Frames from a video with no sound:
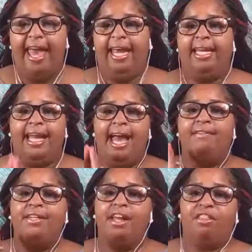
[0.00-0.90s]
and I
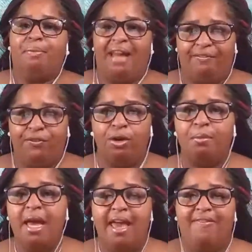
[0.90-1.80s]
have another
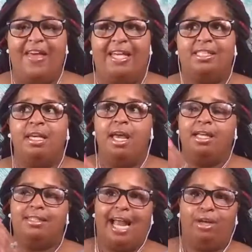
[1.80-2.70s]
platform that's
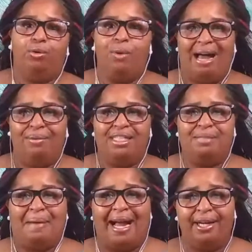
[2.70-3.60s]
titled Wow
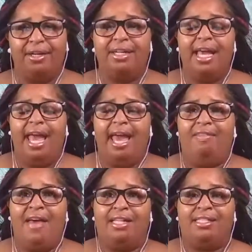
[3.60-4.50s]
Inspired,
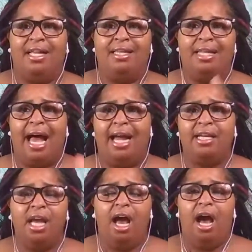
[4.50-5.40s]
and that's a lot.